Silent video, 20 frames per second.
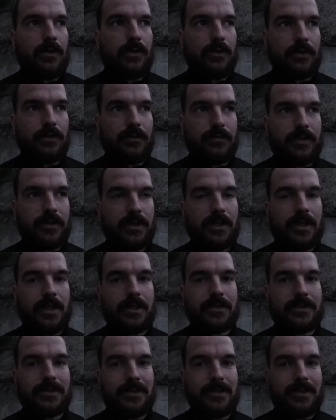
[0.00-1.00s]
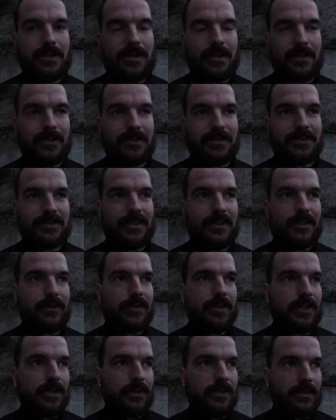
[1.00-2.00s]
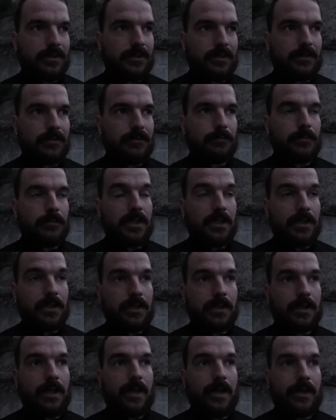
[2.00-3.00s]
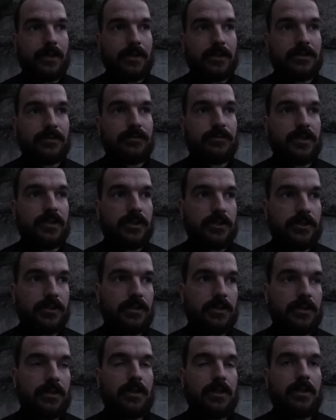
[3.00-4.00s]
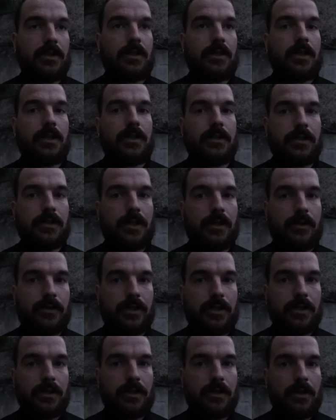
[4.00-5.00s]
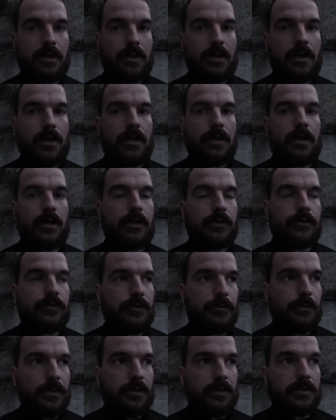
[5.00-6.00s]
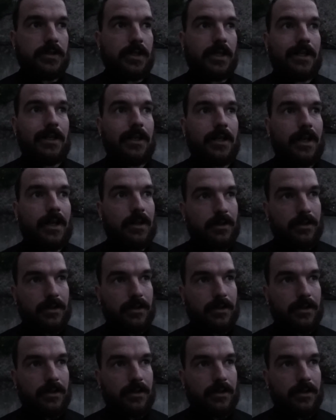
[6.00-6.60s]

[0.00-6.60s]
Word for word: all of the nasty things that are in meat, eggs, fish, and dairy contribute to ill